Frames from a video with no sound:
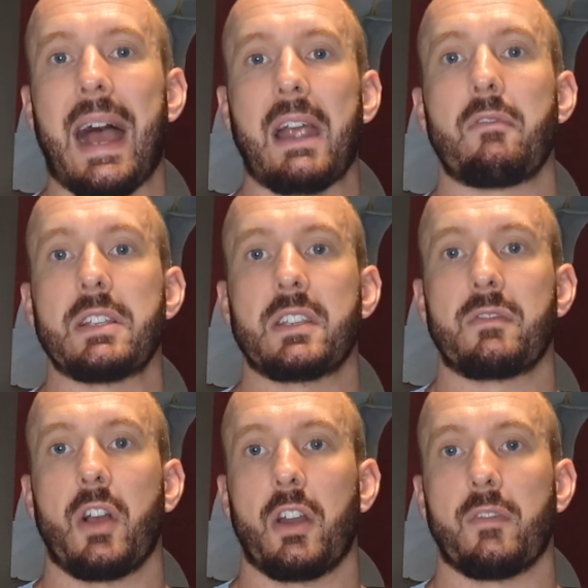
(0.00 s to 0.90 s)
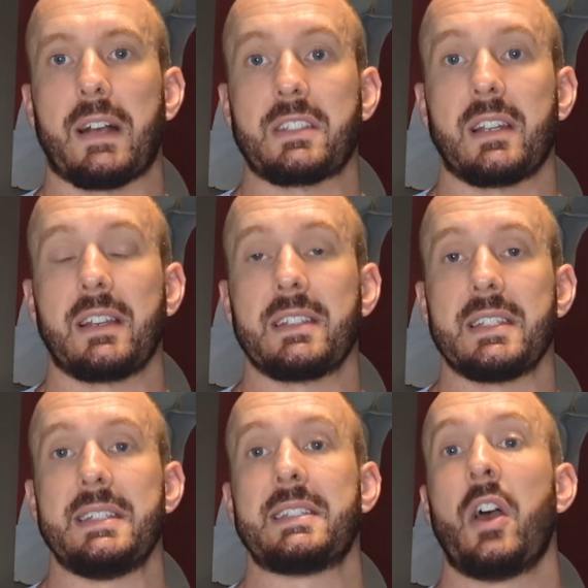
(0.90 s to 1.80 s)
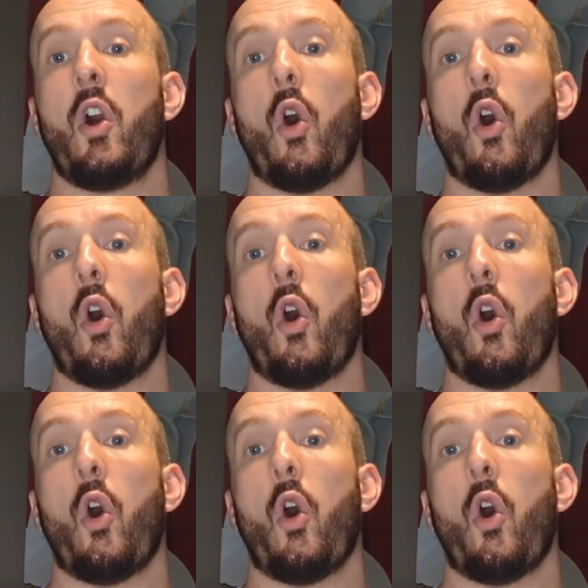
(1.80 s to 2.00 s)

high risk of cardiovascular disease